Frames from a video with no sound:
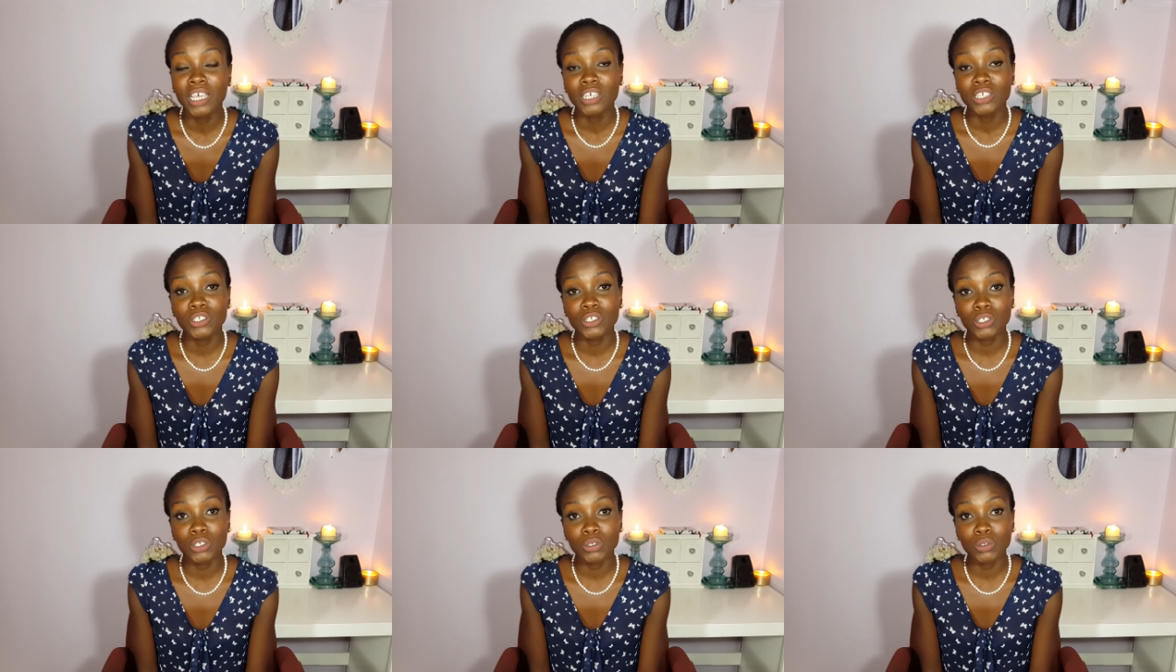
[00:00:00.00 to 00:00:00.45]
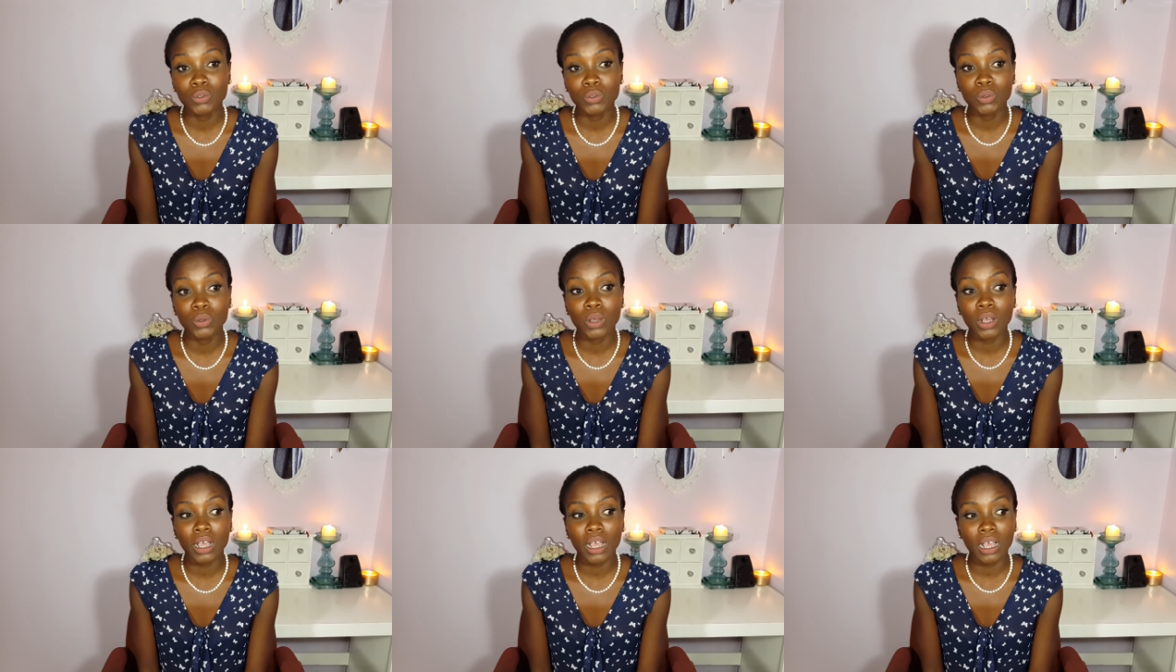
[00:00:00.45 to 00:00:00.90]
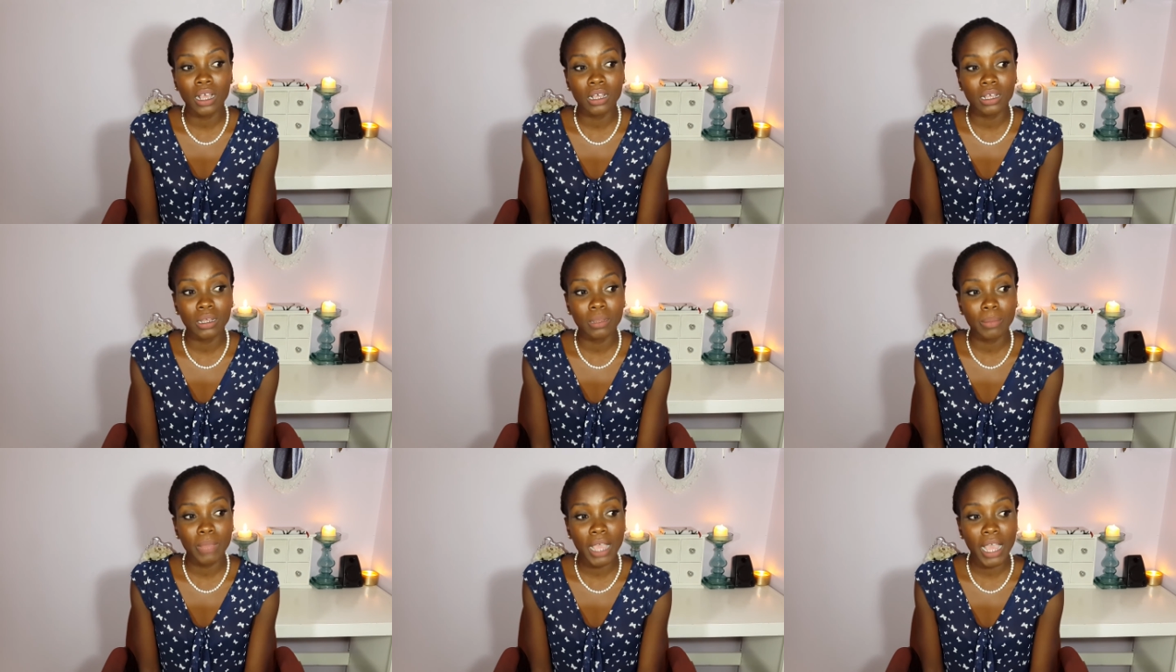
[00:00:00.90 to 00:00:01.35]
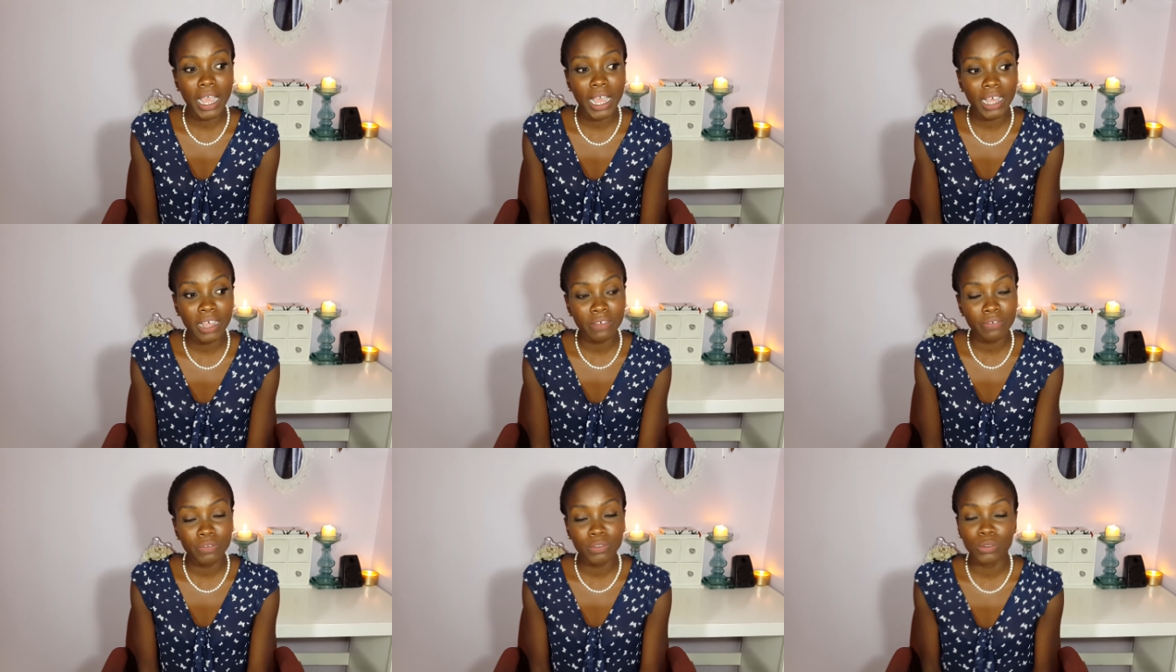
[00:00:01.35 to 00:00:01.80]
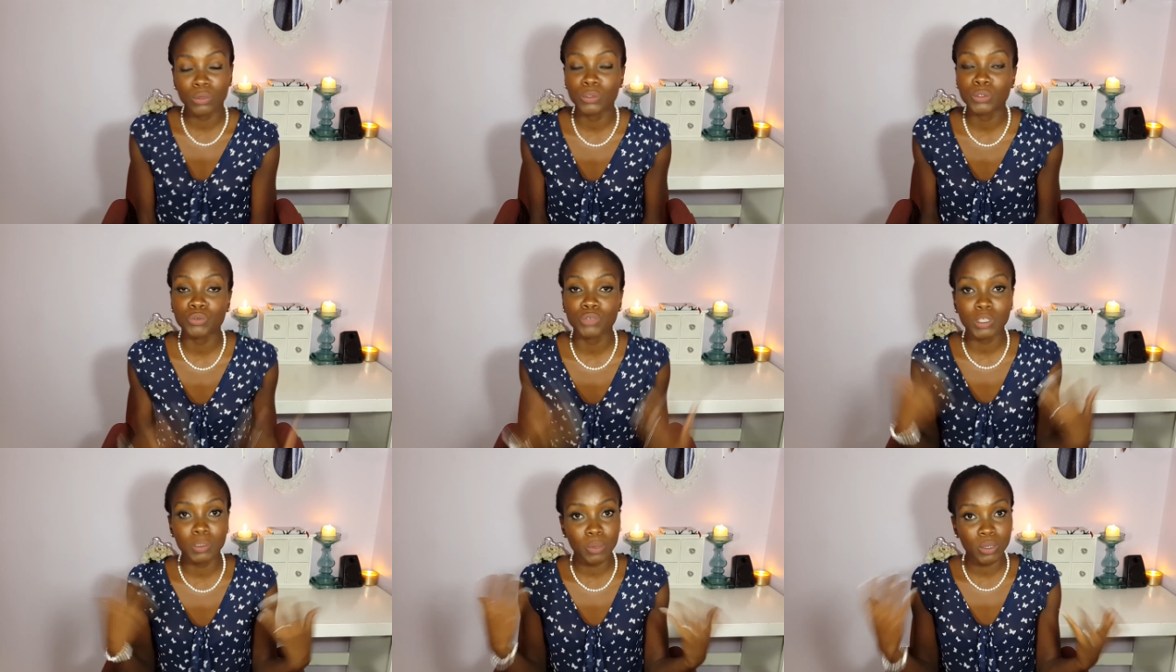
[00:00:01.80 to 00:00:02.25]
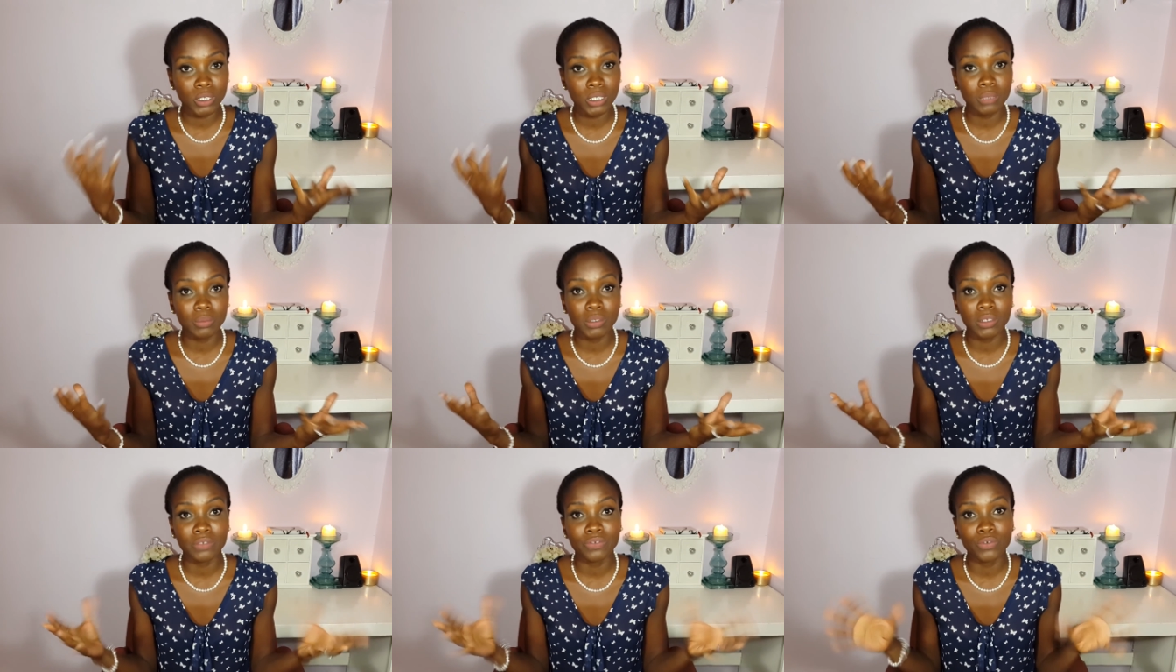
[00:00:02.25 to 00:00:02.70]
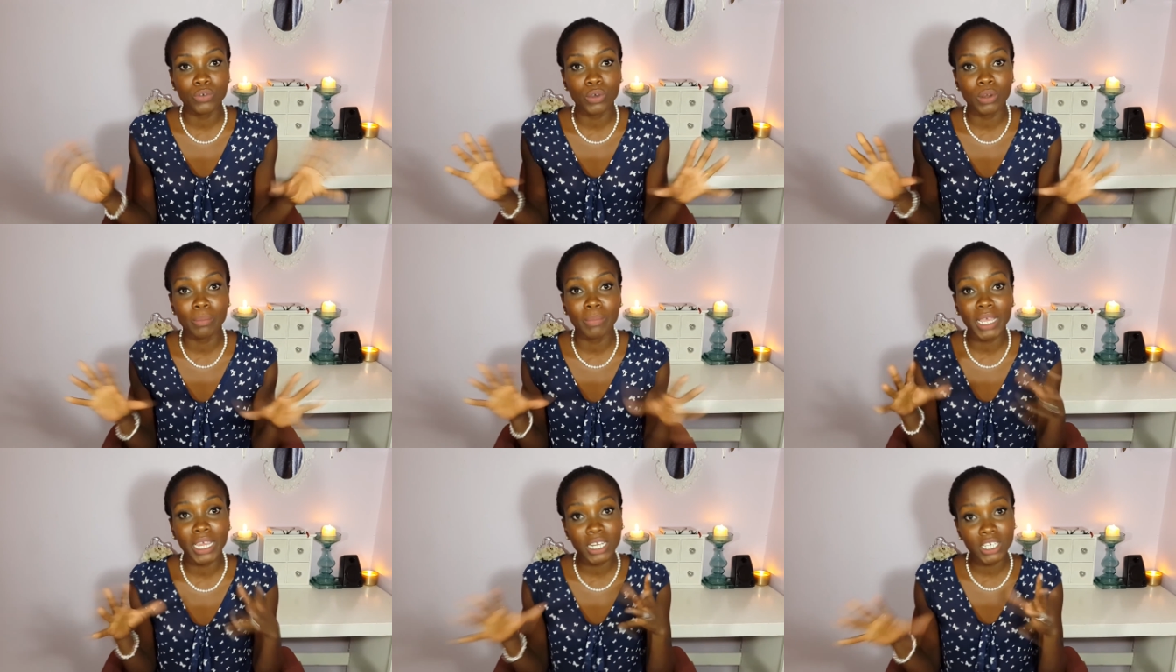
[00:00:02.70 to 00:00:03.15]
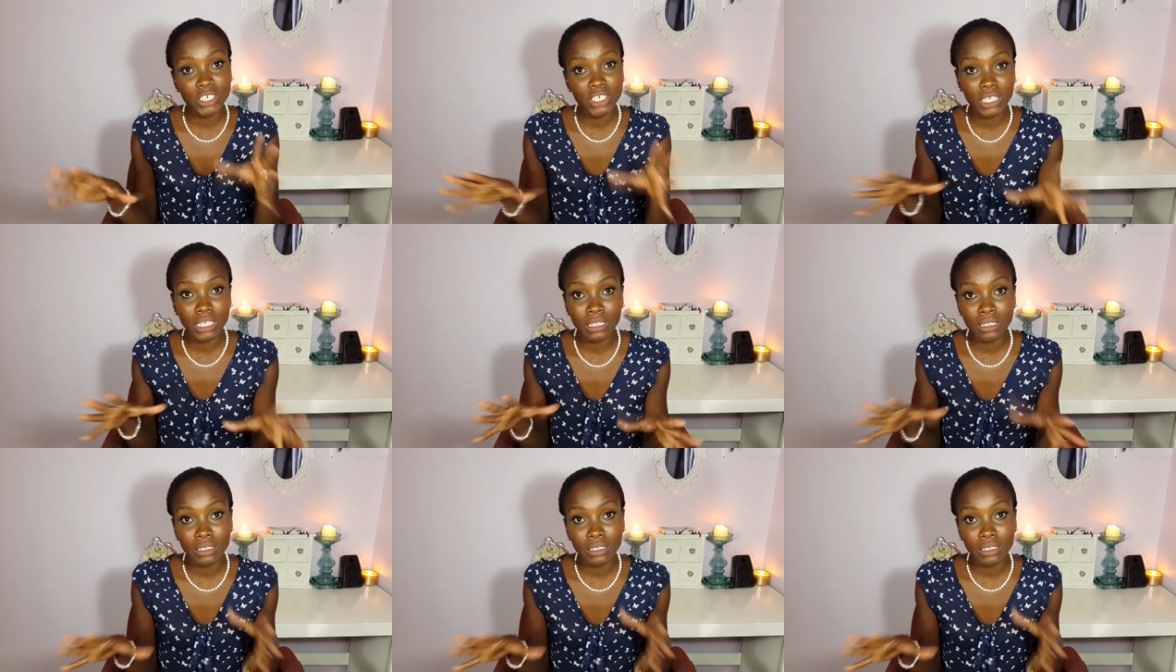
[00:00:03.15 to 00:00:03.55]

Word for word: to have those responsible for managing the